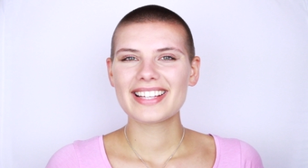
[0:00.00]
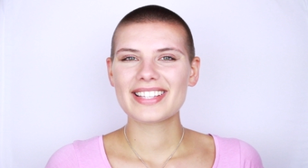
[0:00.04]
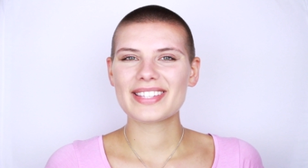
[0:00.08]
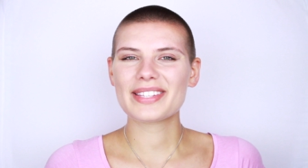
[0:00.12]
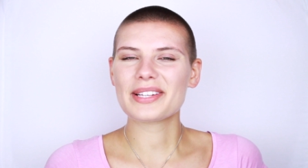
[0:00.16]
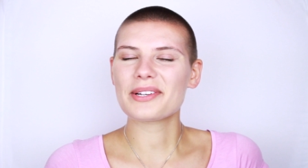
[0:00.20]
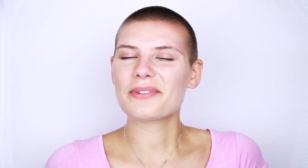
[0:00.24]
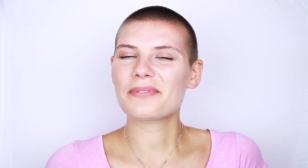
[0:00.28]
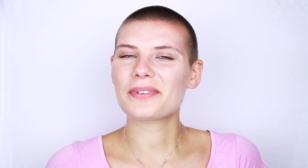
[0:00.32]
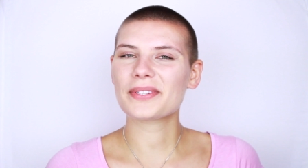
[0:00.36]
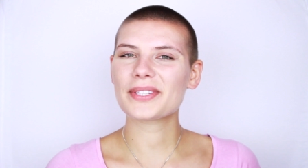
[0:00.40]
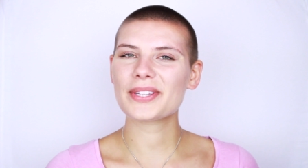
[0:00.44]

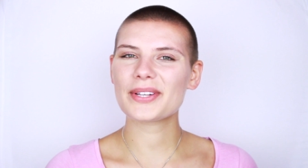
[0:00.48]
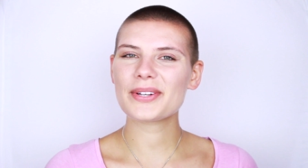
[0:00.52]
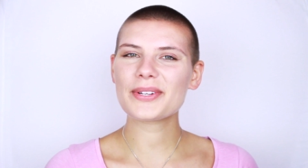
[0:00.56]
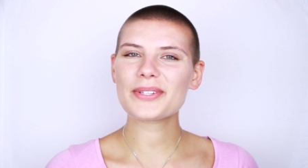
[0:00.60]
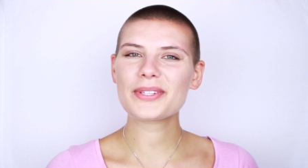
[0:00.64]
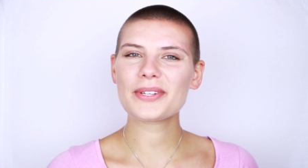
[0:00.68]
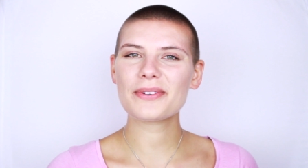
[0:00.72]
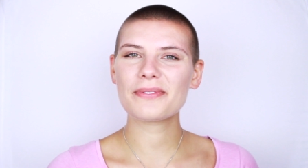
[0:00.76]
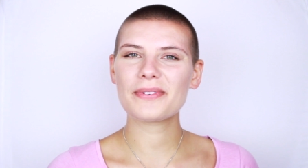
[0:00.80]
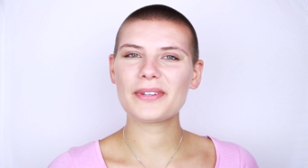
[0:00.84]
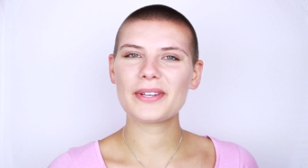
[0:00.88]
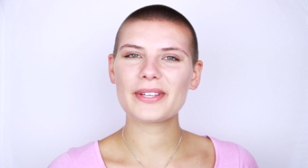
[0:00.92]
So for
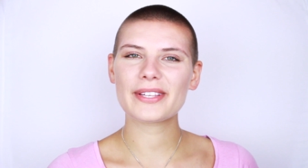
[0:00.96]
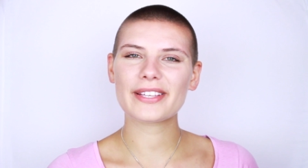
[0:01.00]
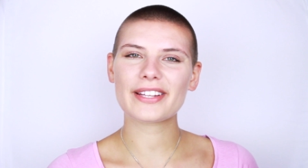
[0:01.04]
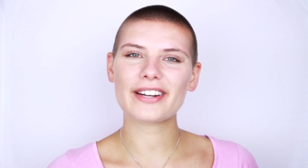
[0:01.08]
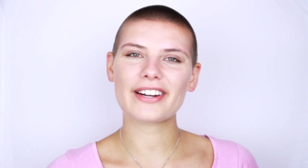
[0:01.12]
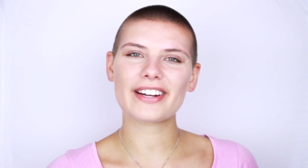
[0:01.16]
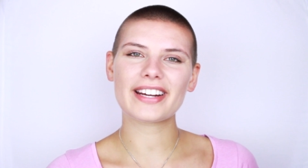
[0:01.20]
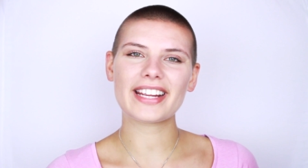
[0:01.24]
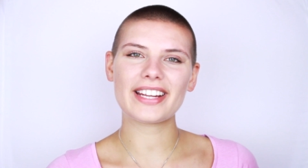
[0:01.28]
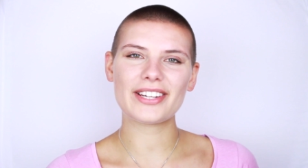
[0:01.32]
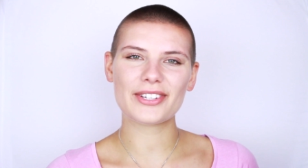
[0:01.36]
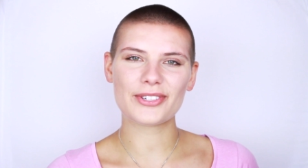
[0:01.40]
those of you that
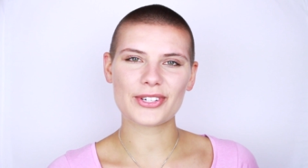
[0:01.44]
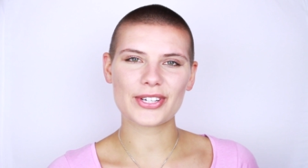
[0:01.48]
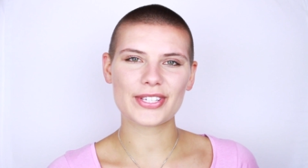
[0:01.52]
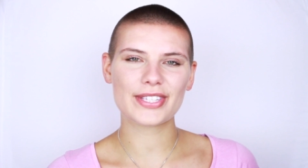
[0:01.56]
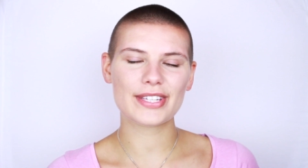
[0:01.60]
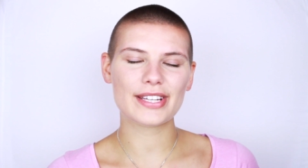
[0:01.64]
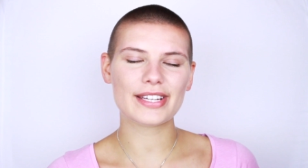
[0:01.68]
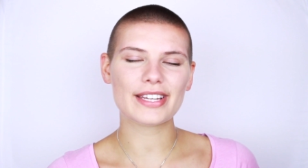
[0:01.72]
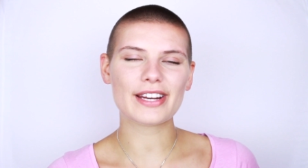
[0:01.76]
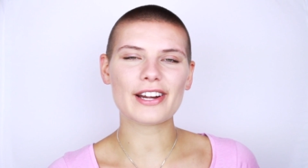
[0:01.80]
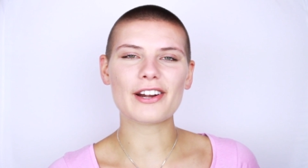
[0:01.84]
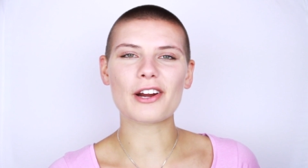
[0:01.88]
are
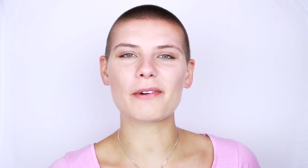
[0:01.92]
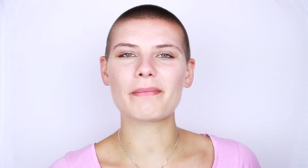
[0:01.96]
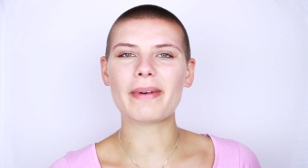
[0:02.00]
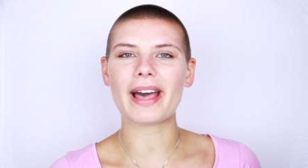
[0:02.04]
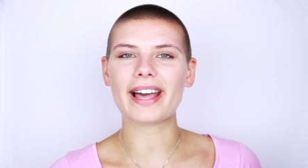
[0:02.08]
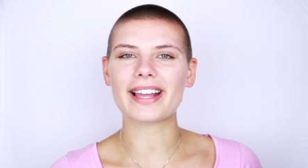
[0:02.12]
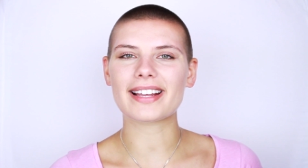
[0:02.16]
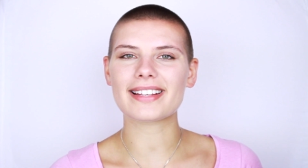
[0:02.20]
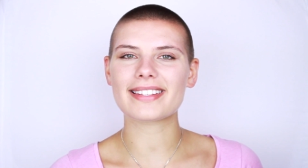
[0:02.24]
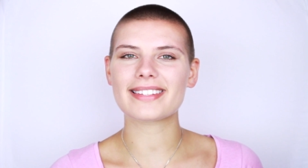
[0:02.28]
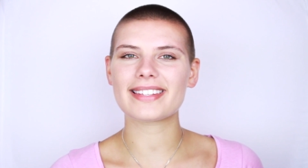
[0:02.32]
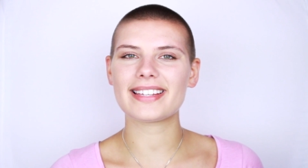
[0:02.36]
interested in our
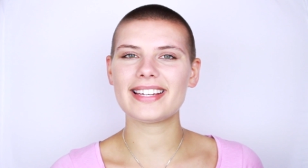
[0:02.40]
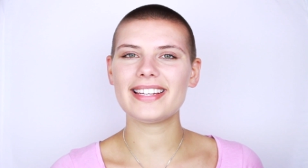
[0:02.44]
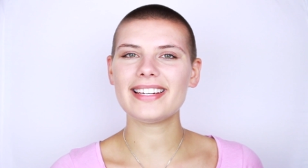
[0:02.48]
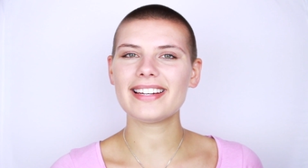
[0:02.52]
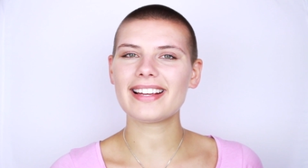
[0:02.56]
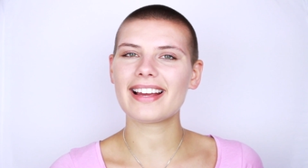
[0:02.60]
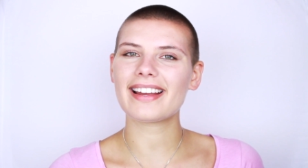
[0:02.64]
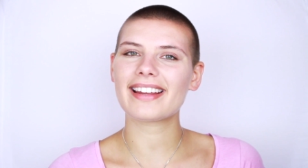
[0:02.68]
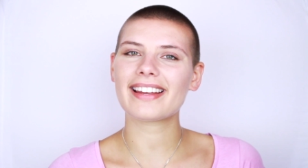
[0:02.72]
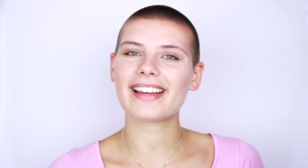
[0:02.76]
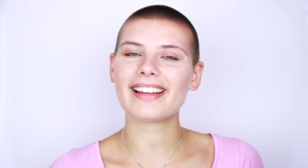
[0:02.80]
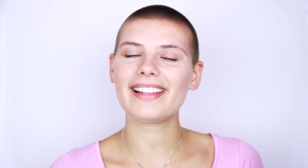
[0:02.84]

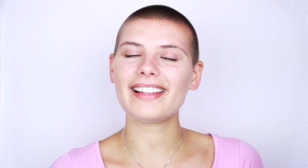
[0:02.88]
magazine, I